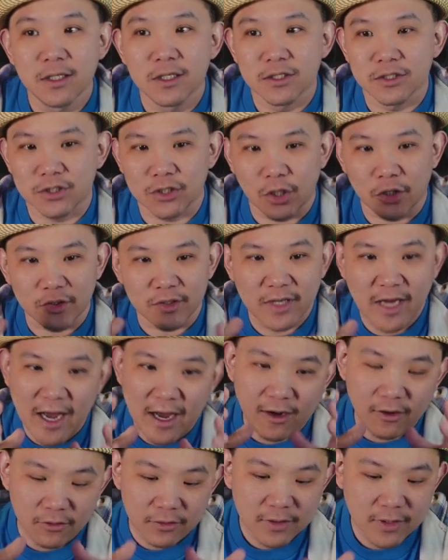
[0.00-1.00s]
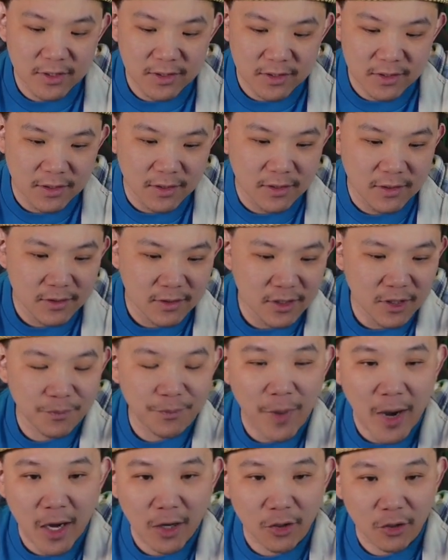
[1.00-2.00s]
So now the
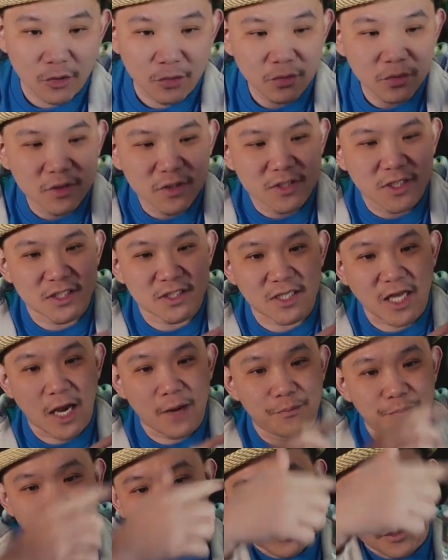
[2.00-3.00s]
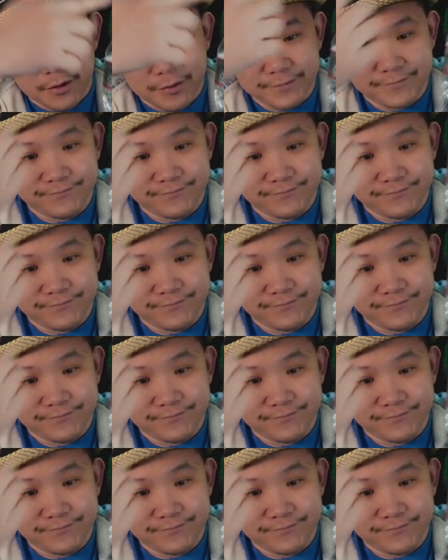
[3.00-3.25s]
bottle just got bigger.